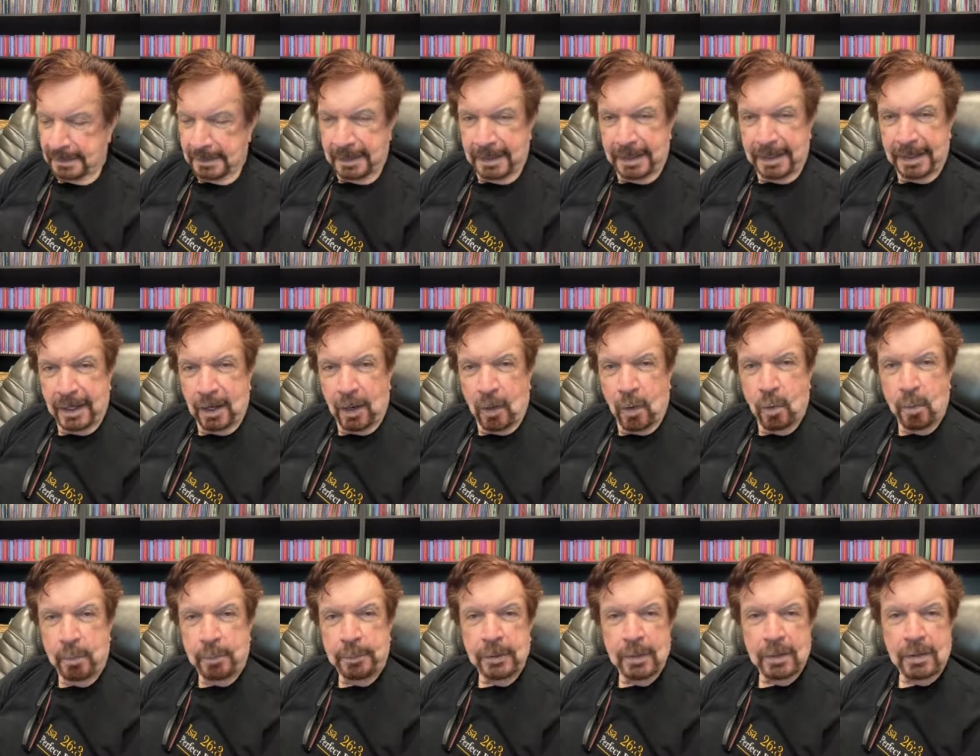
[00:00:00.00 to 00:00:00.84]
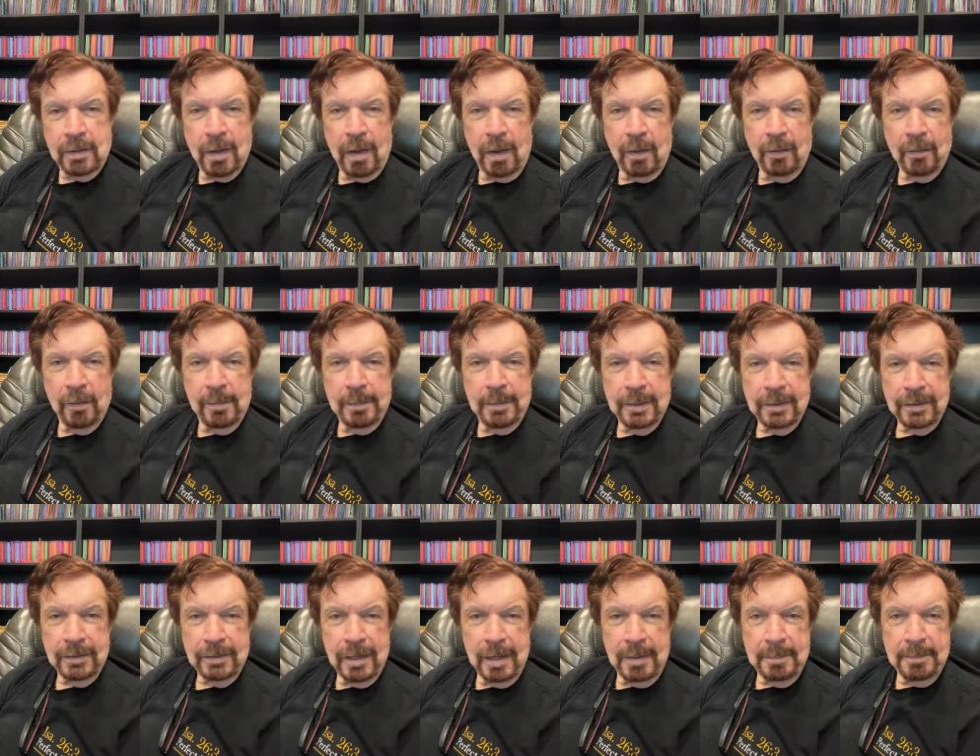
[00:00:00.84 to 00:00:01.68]
And I hope you call the
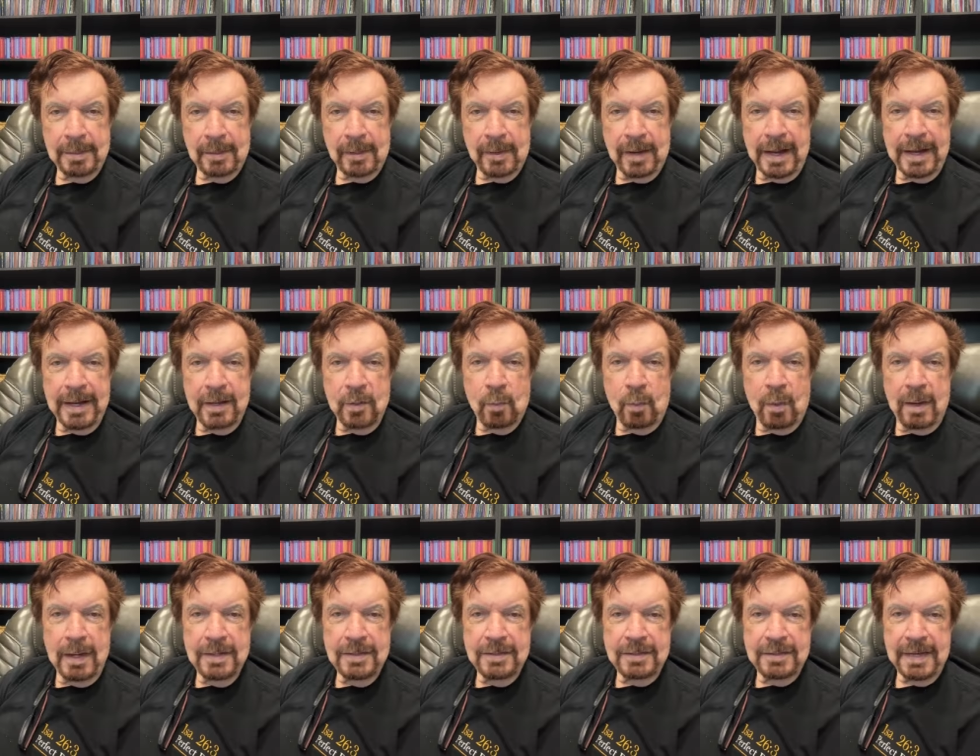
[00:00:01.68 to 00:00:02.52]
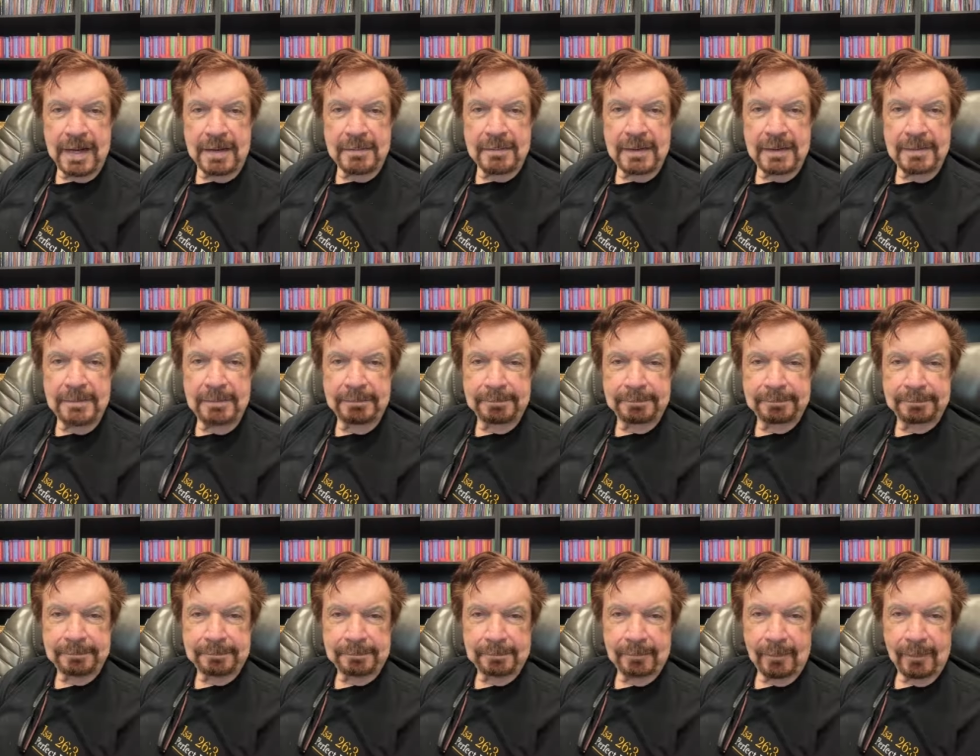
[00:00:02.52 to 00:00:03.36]
book number 817
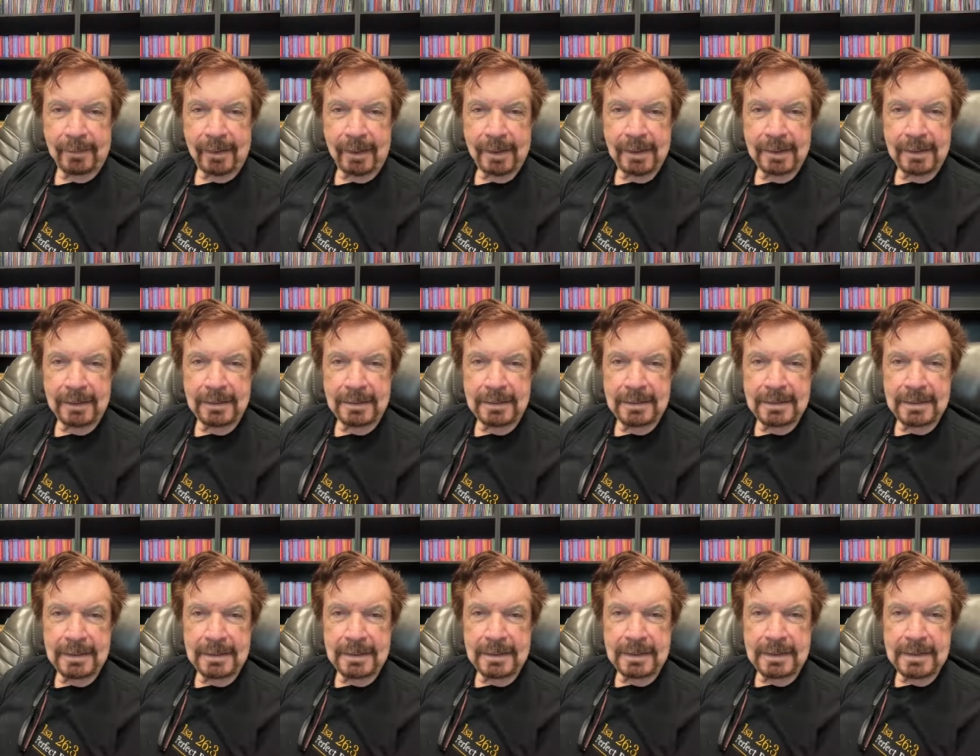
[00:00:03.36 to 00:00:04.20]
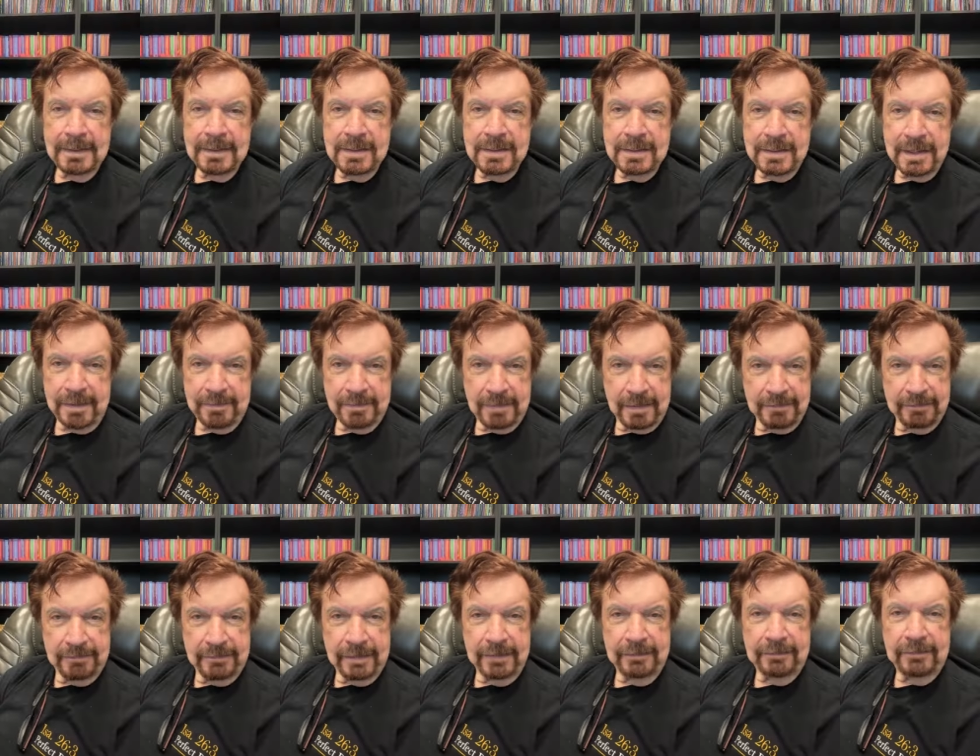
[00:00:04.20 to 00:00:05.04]

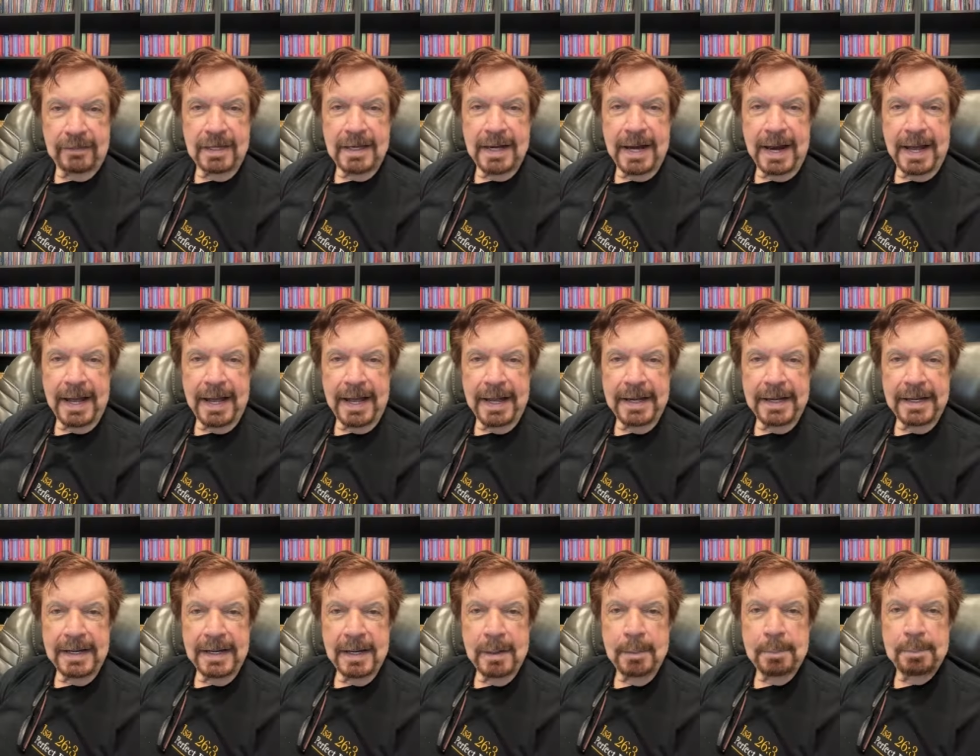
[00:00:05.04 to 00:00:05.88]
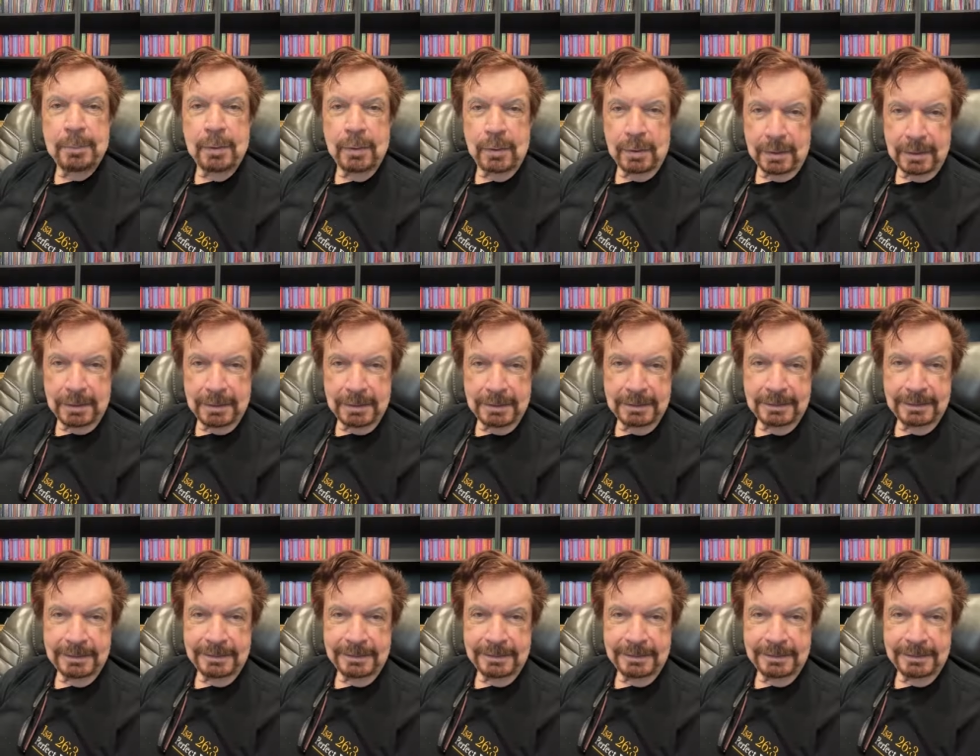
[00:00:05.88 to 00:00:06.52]
759 book.